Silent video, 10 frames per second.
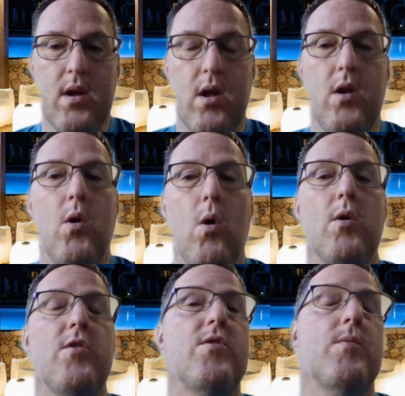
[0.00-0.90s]

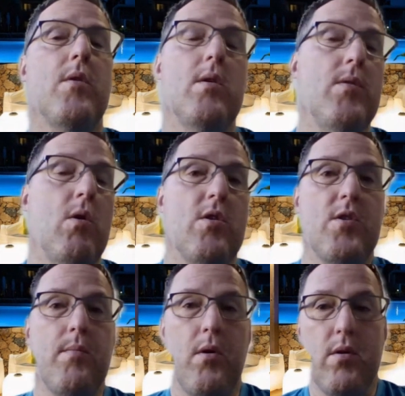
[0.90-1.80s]
notice,
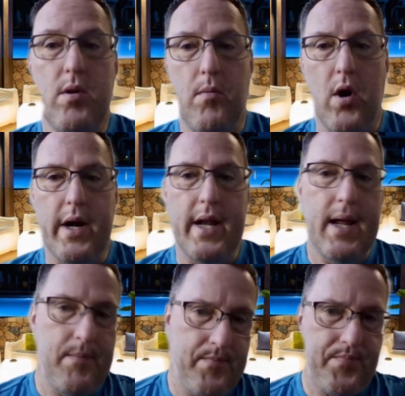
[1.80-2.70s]
noticeable in your marketing,
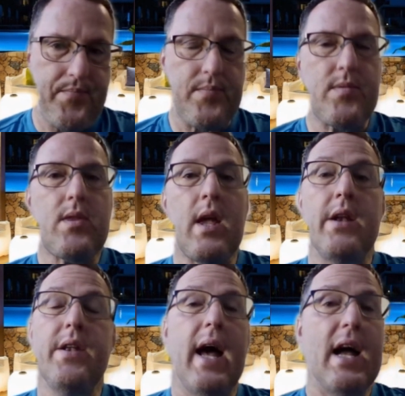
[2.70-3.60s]

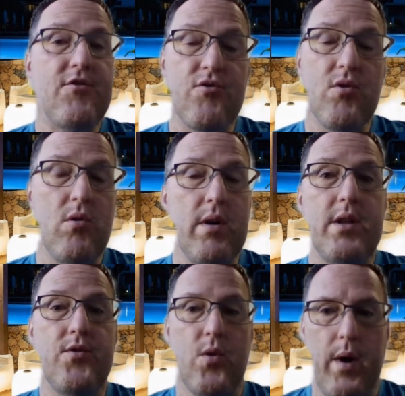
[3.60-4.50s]
natural in
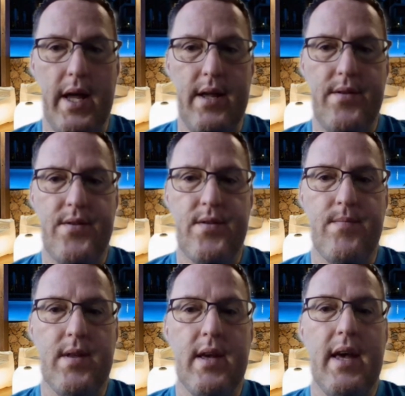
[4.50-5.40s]
your ways,
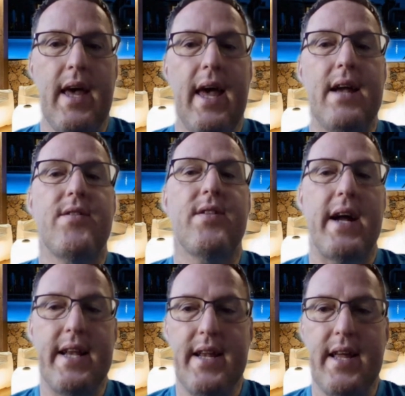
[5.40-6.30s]

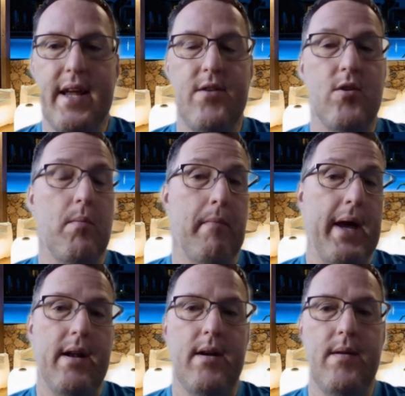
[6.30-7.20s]
excited in your
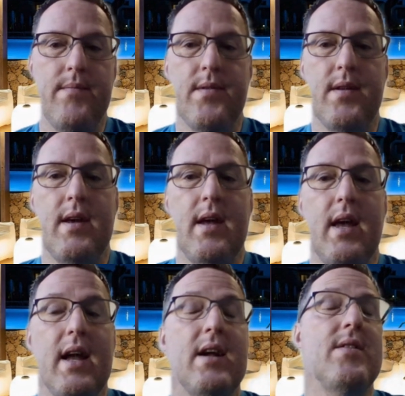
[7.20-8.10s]
manner,
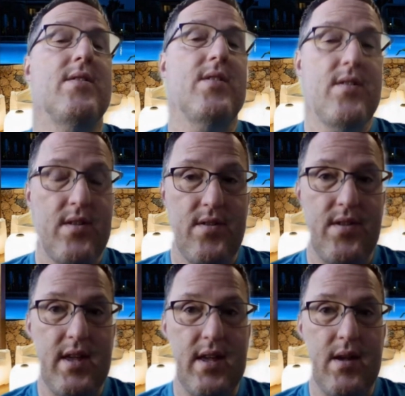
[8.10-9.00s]

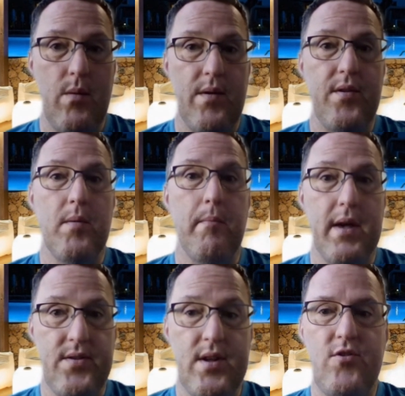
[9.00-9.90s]
consistency with your
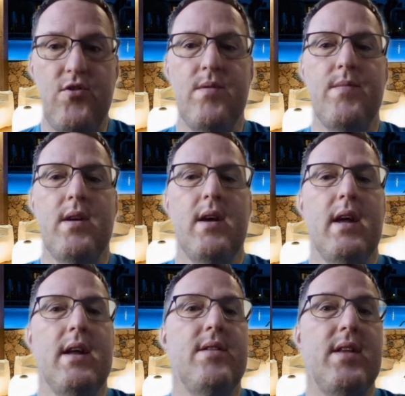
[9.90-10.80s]
message,
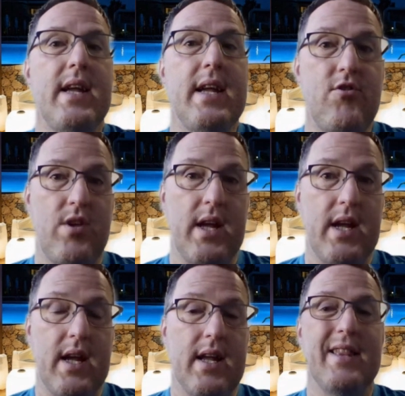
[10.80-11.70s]

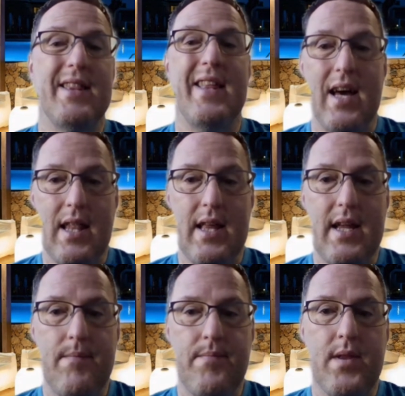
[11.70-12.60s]
teaching daily,
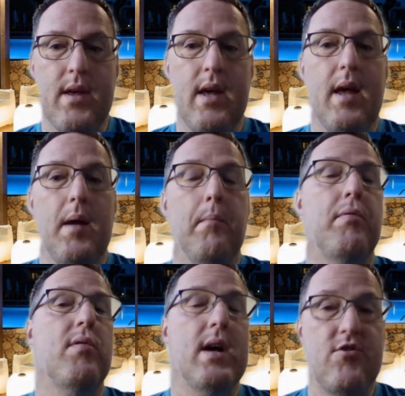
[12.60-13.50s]

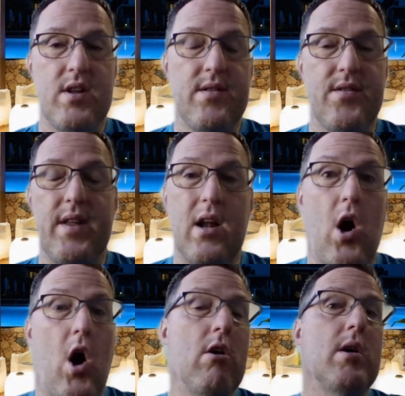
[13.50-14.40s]
impressions that
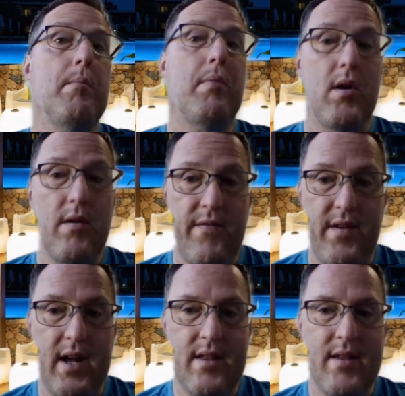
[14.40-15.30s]
aren't
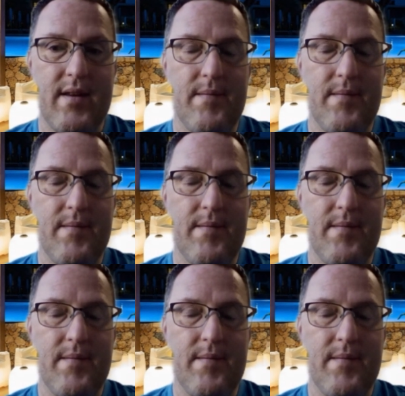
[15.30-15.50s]
perfect,